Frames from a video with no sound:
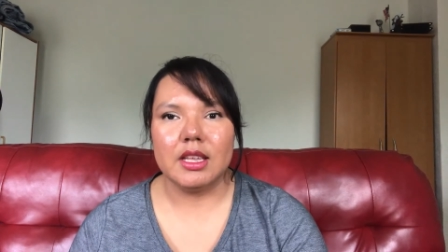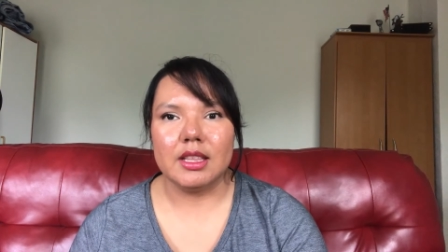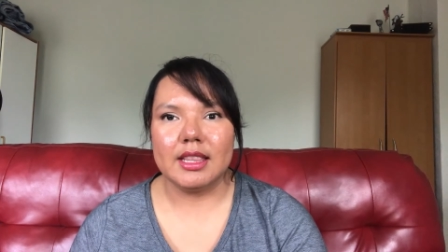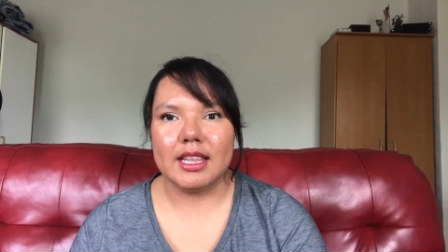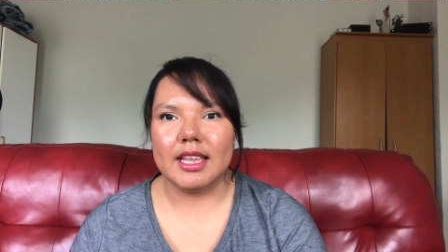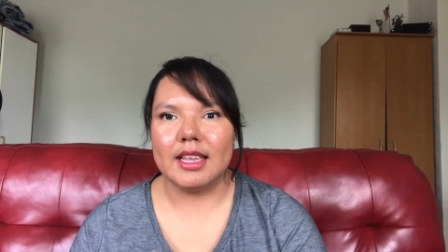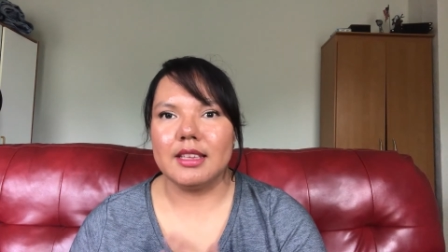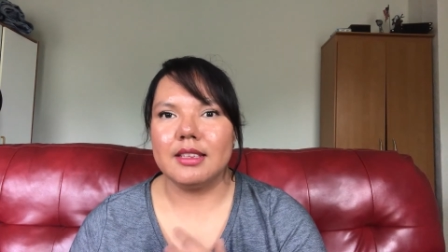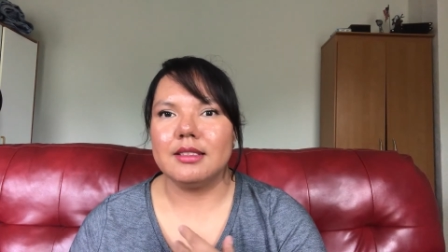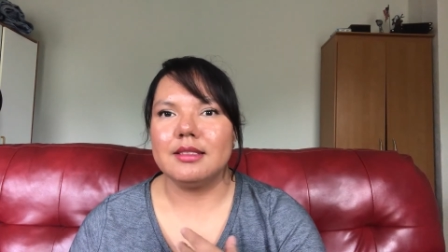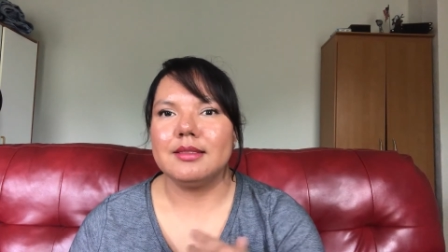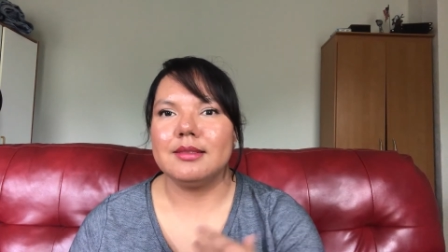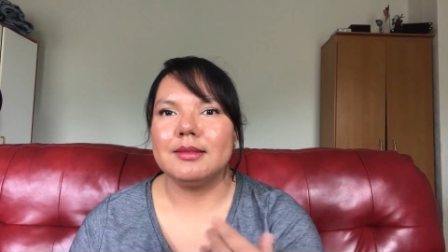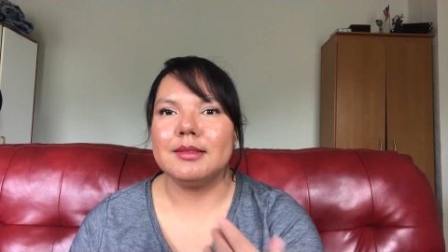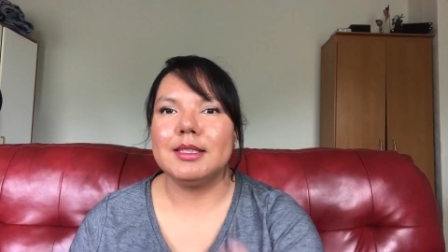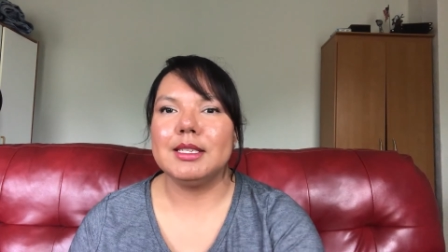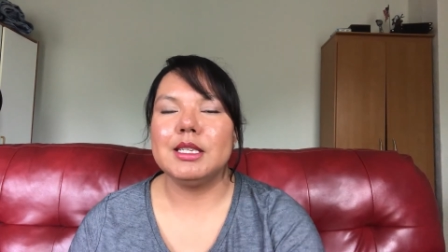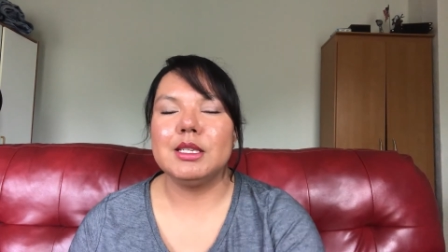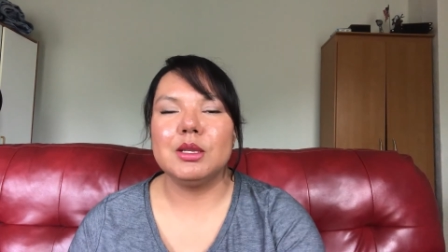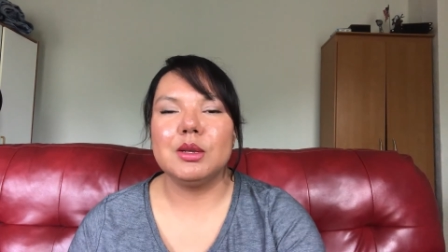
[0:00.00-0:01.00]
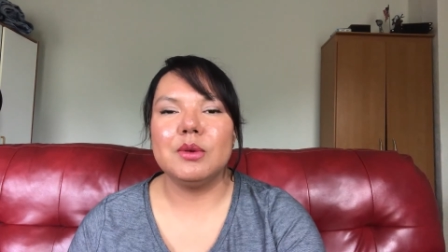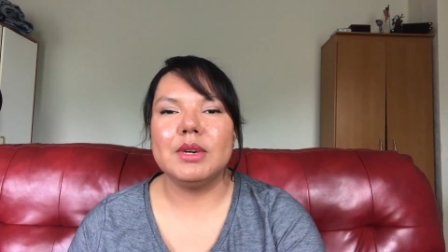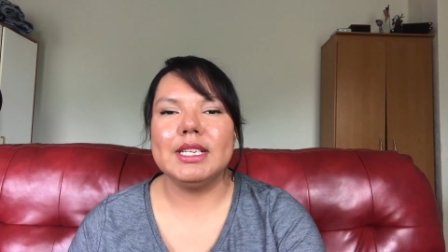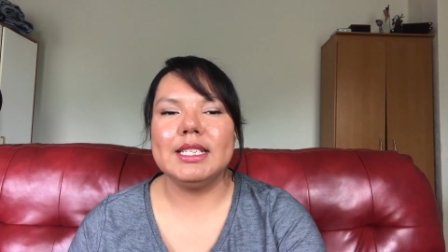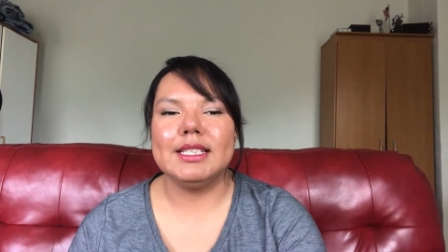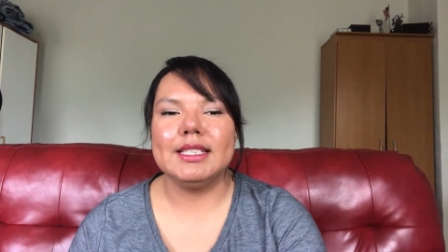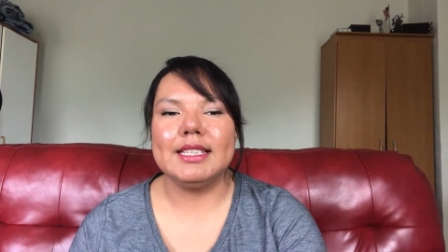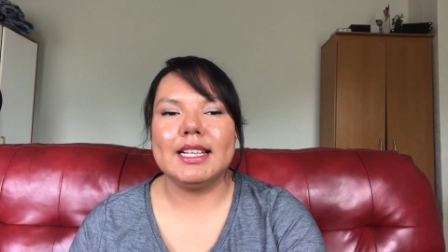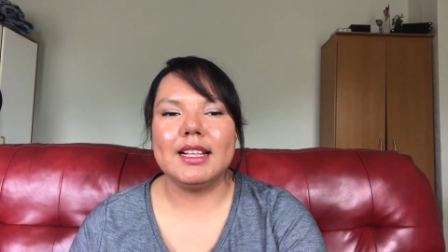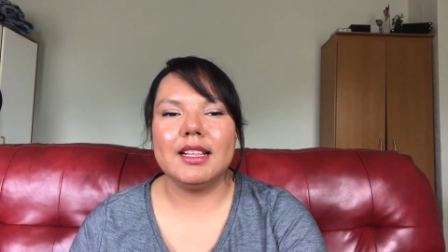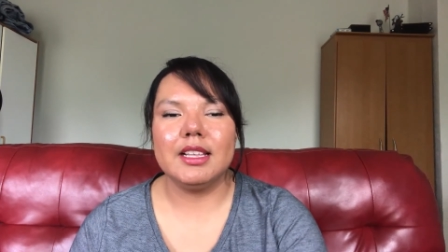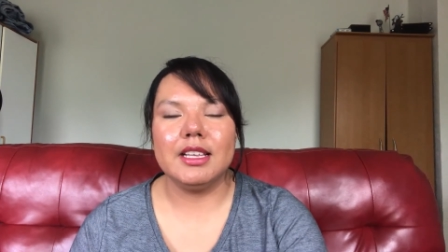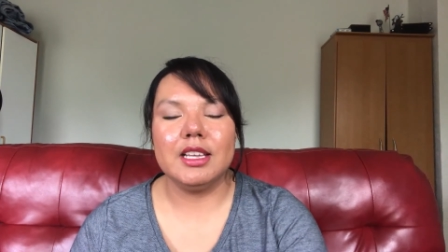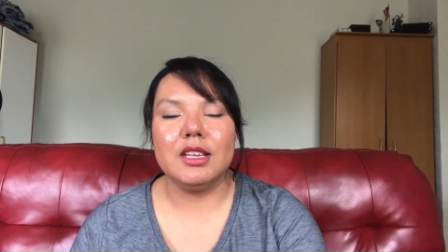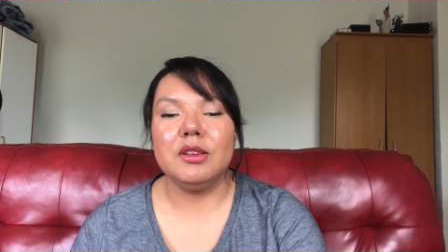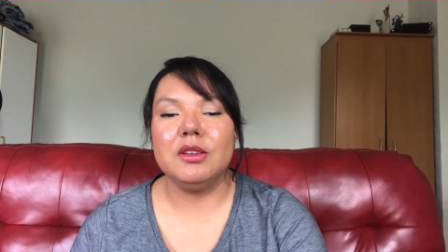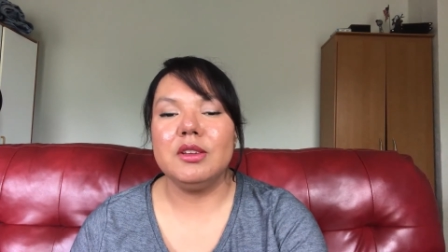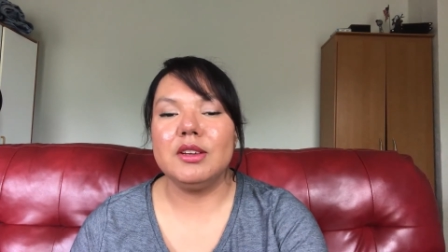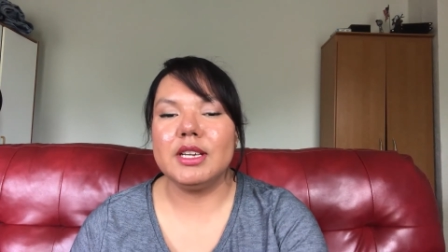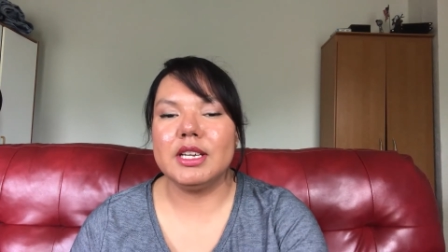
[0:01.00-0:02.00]
that she's always telling
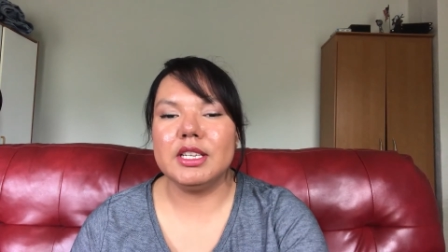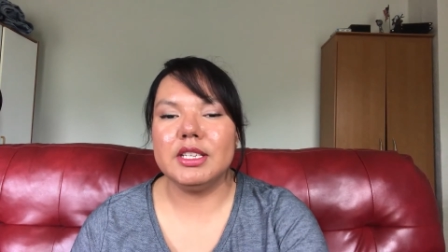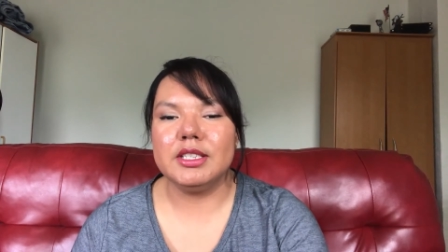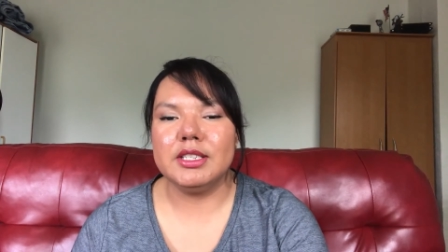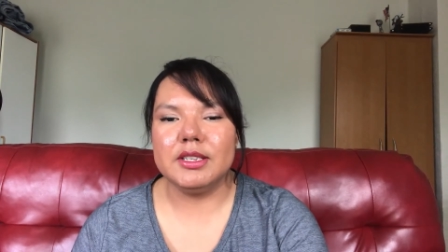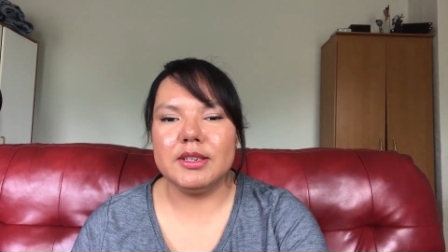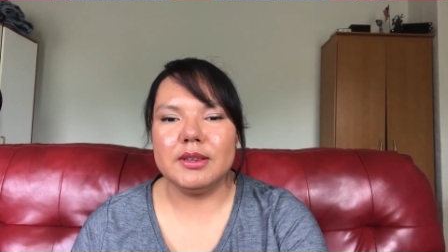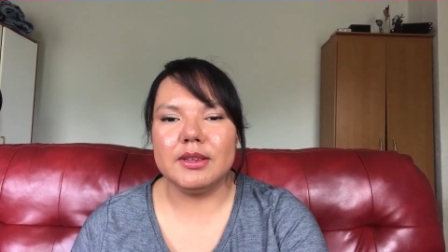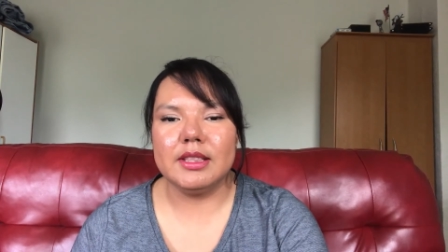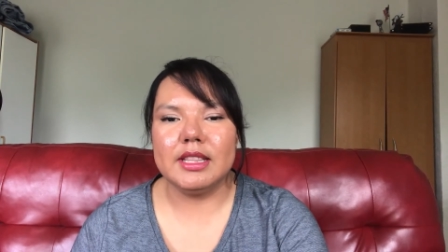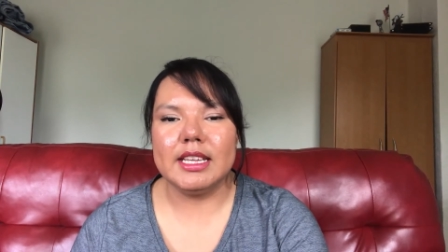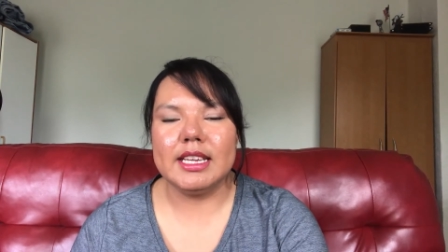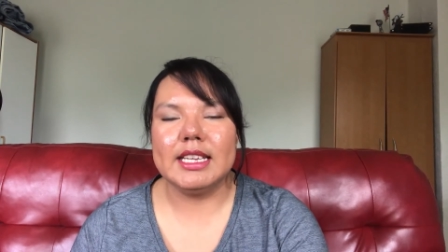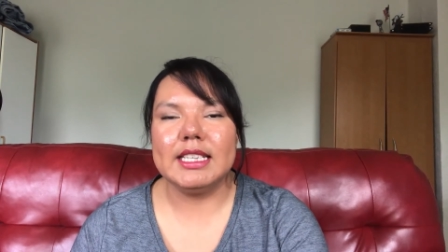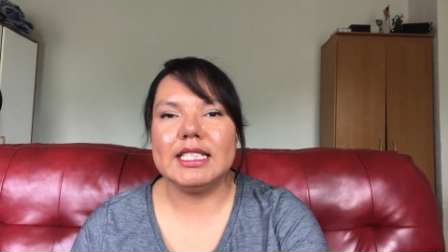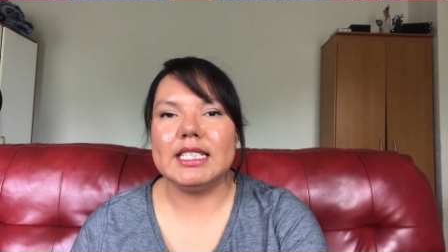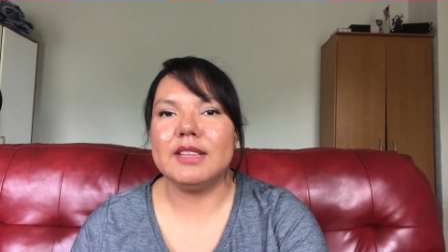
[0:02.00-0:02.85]
you, you can do this.